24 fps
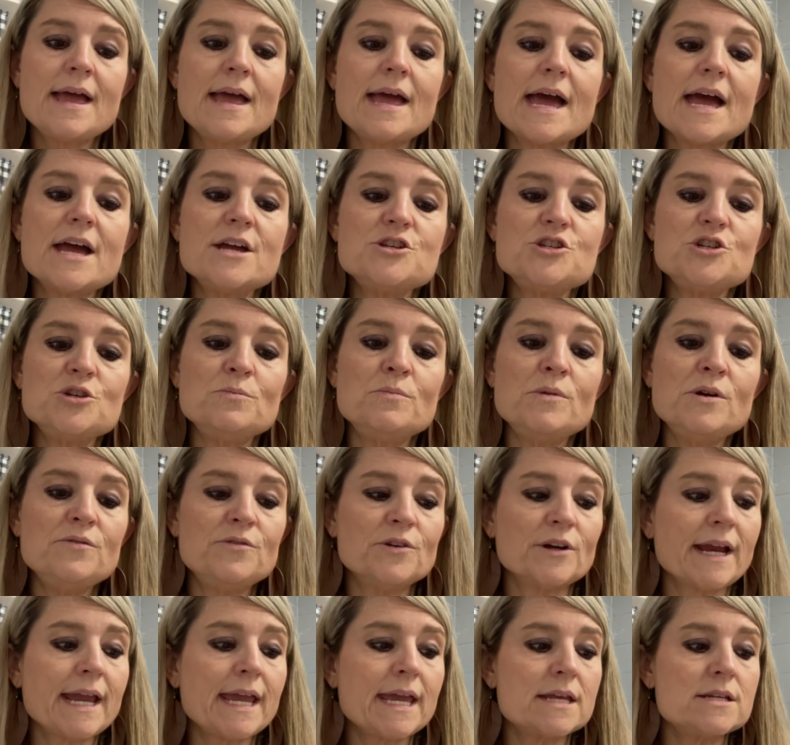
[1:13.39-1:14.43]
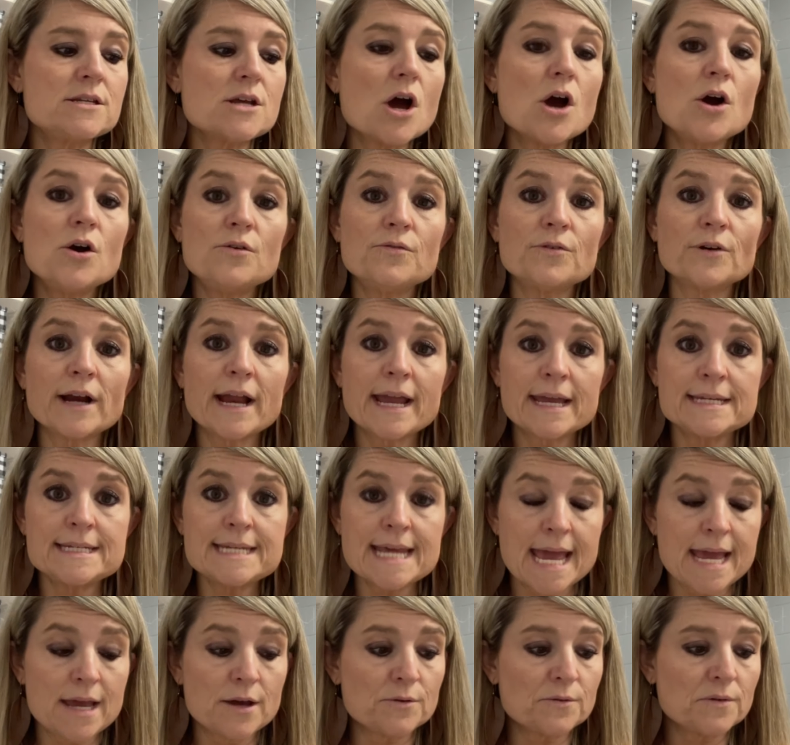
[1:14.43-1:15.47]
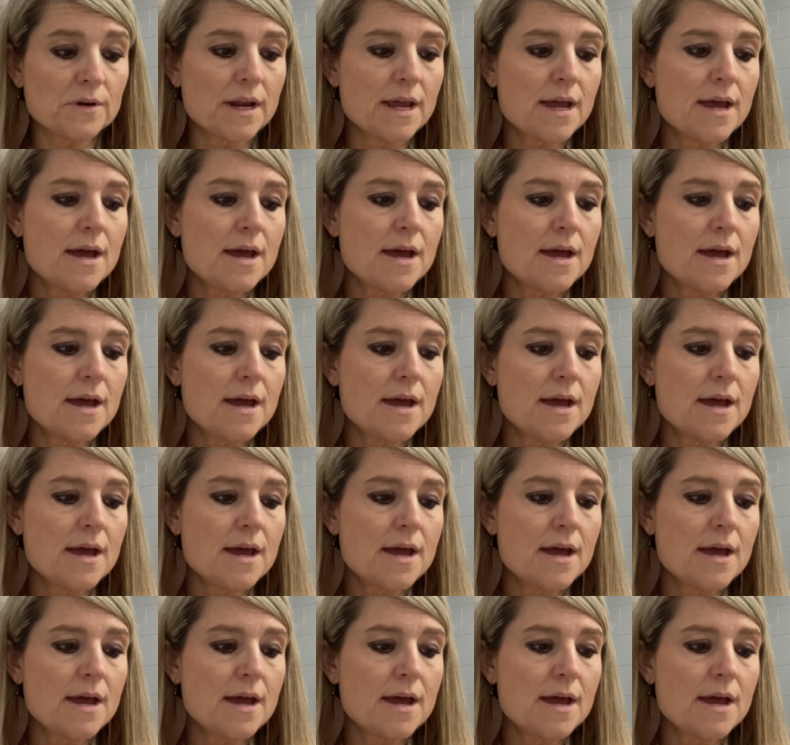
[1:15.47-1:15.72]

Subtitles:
as you move your hand over and down.